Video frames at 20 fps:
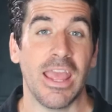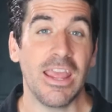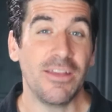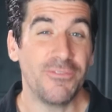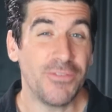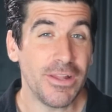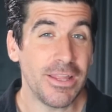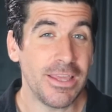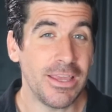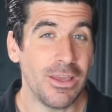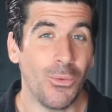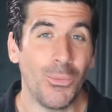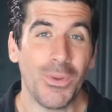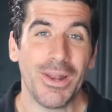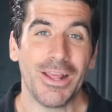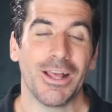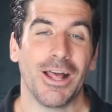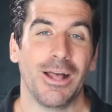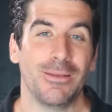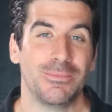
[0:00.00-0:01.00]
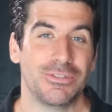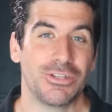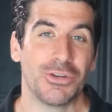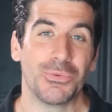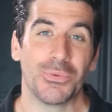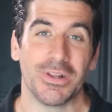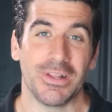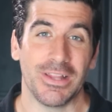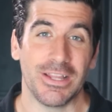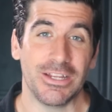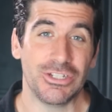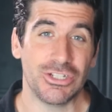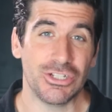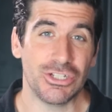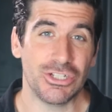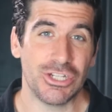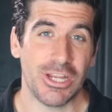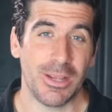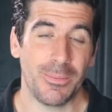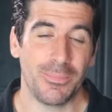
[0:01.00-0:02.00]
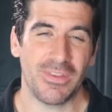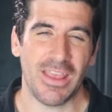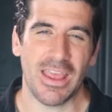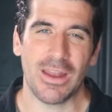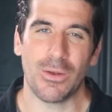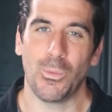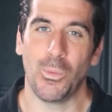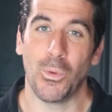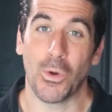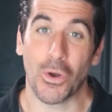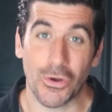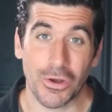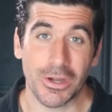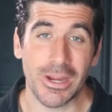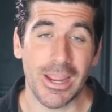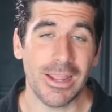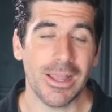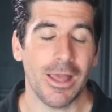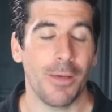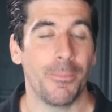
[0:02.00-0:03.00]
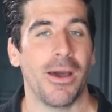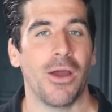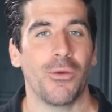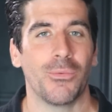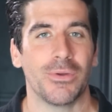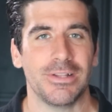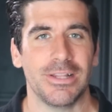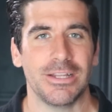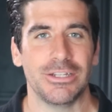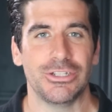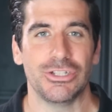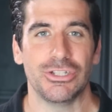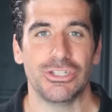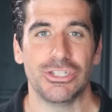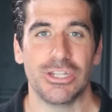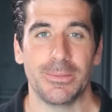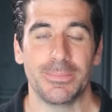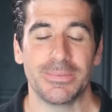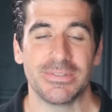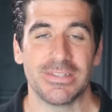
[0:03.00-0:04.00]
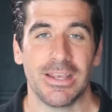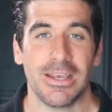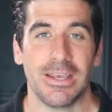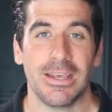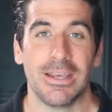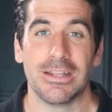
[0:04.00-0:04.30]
Thankfully, when it comes to relationships and worrying about relationships,